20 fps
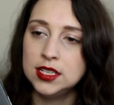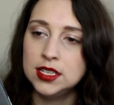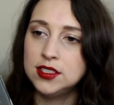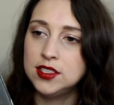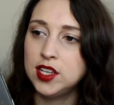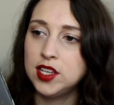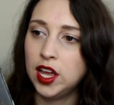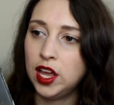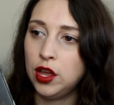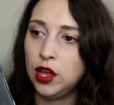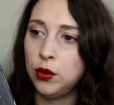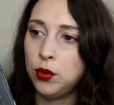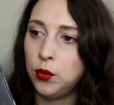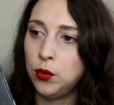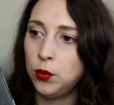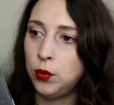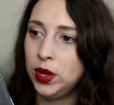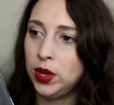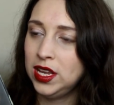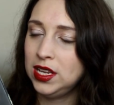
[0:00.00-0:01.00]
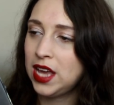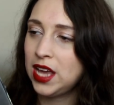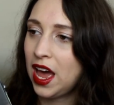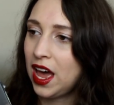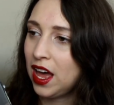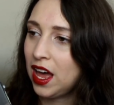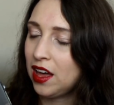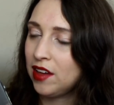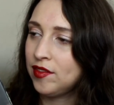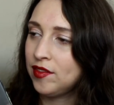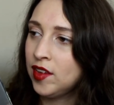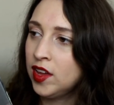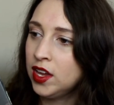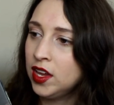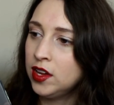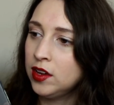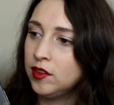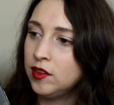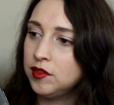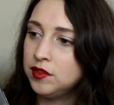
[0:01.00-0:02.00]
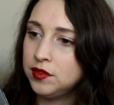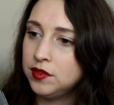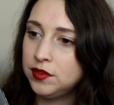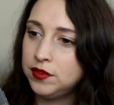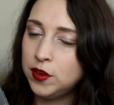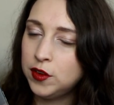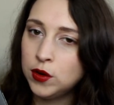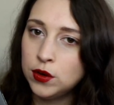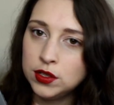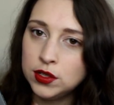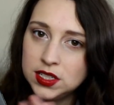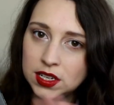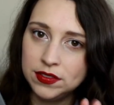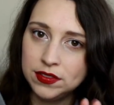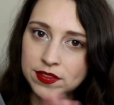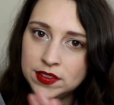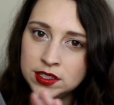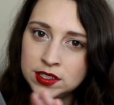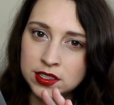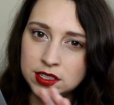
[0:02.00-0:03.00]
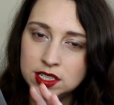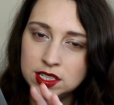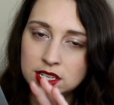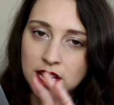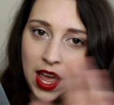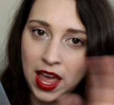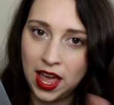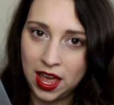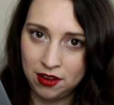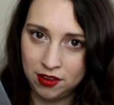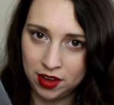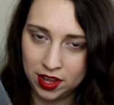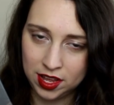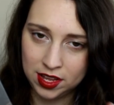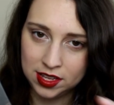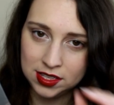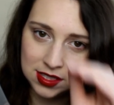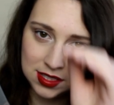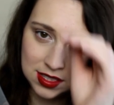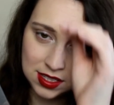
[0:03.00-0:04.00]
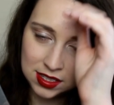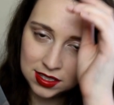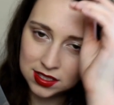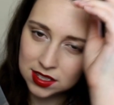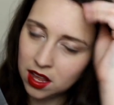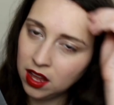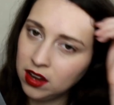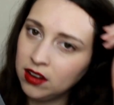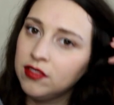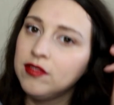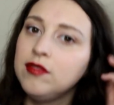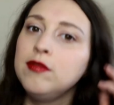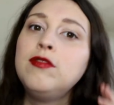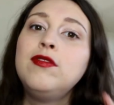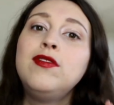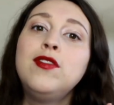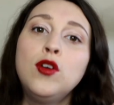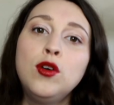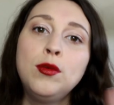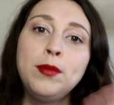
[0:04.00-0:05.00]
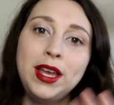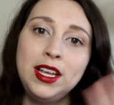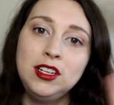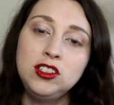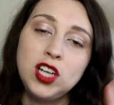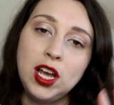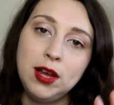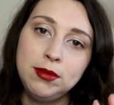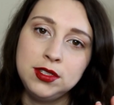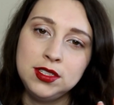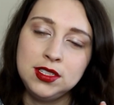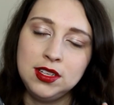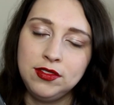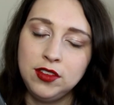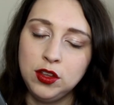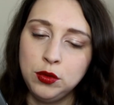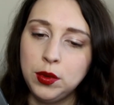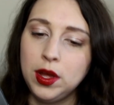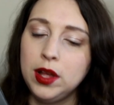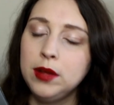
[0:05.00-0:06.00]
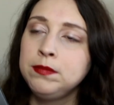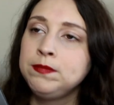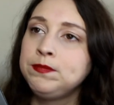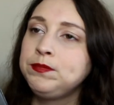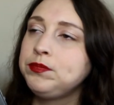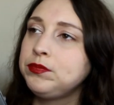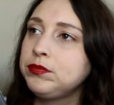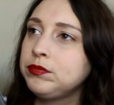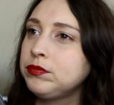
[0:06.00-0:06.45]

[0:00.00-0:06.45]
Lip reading: So we have 4 different areas. It's kind of 4 main chapters, if you will.